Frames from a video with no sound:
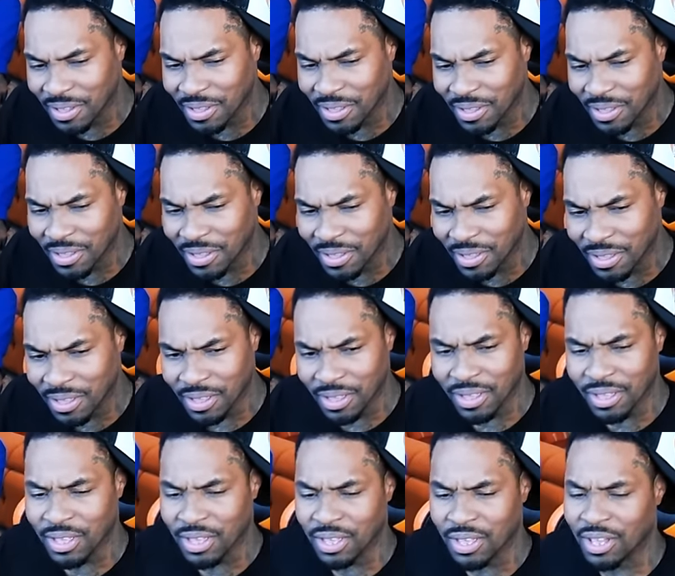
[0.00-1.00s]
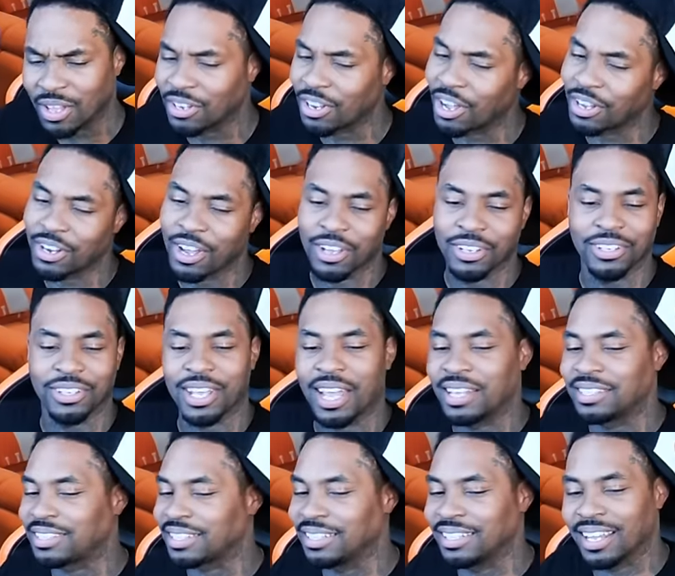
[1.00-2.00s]
when I see her. You gotta say no, some no, wild you
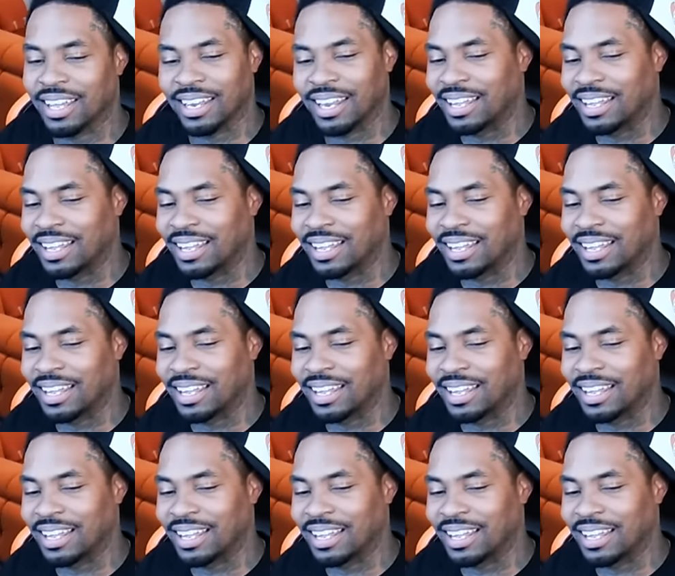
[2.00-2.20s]
can't shit. See, no, no,